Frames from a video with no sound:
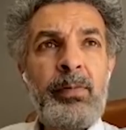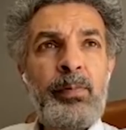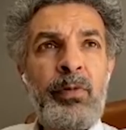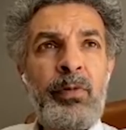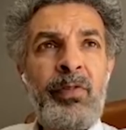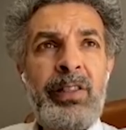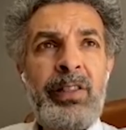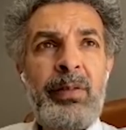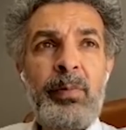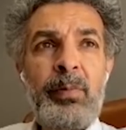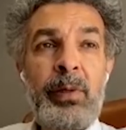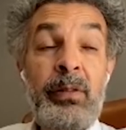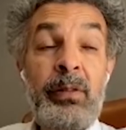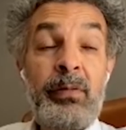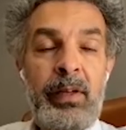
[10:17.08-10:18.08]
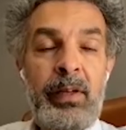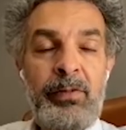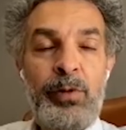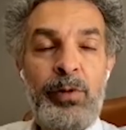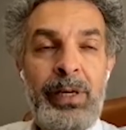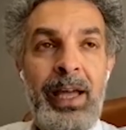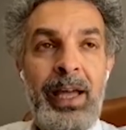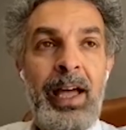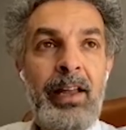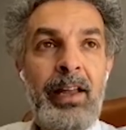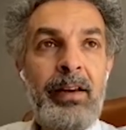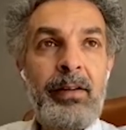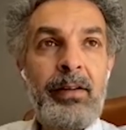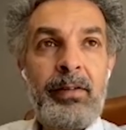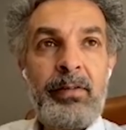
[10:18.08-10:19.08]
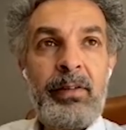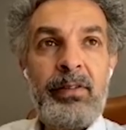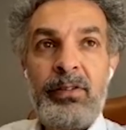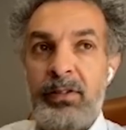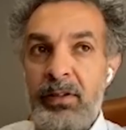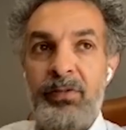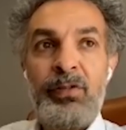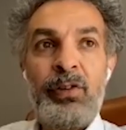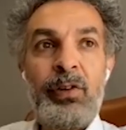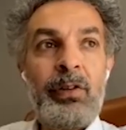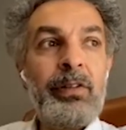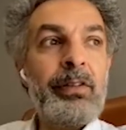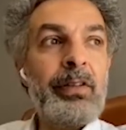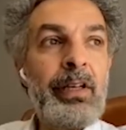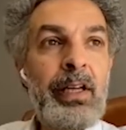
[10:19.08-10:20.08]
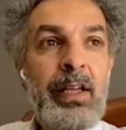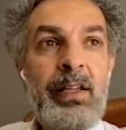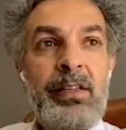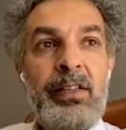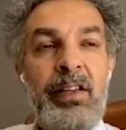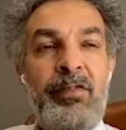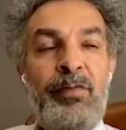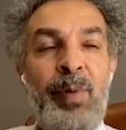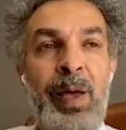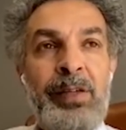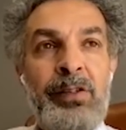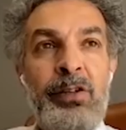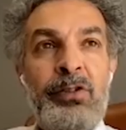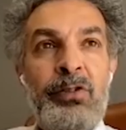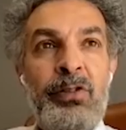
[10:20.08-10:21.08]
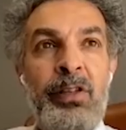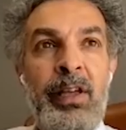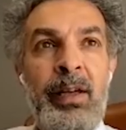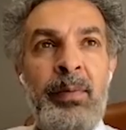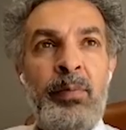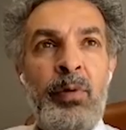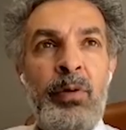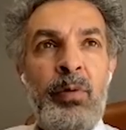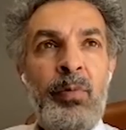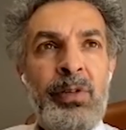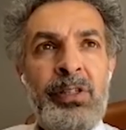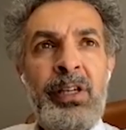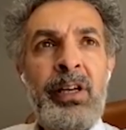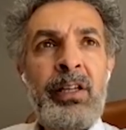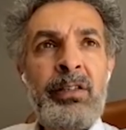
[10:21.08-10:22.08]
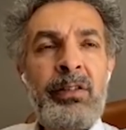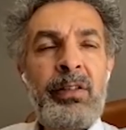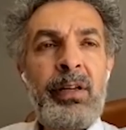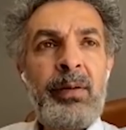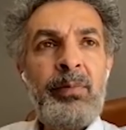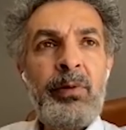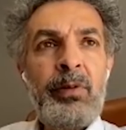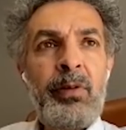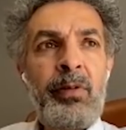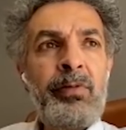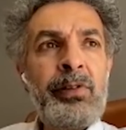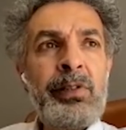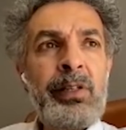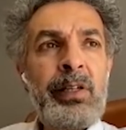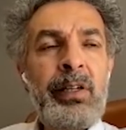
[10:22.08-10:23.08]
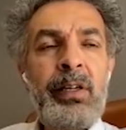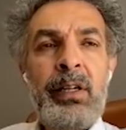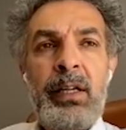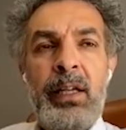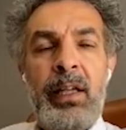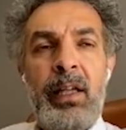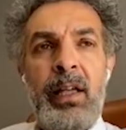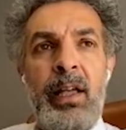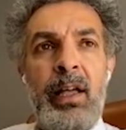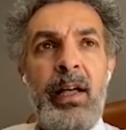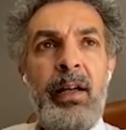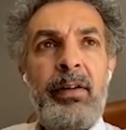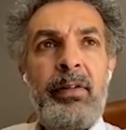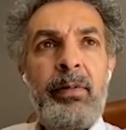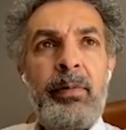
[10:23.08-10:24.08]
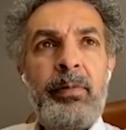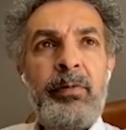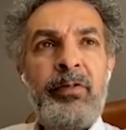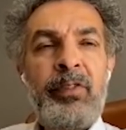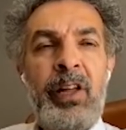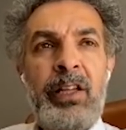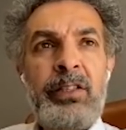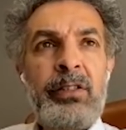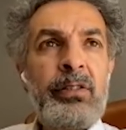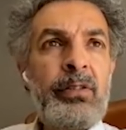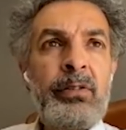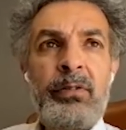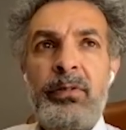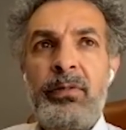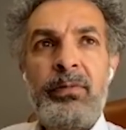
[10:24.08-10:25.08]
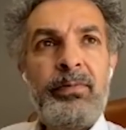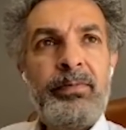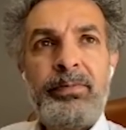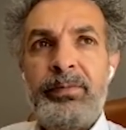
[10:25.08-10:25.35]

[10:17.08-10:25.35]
provide them with, if we can, it's difficult, safe passage to the airport. And once they get to the airport, obviously flights to